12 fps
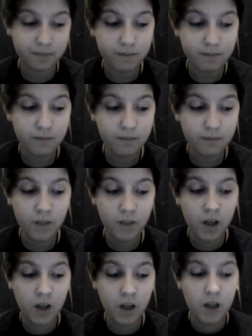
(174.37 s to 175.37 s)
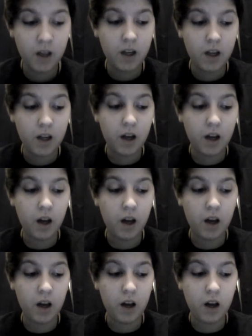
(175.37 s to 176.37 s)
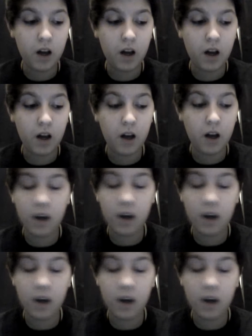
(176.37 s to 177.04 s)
Nothing is said.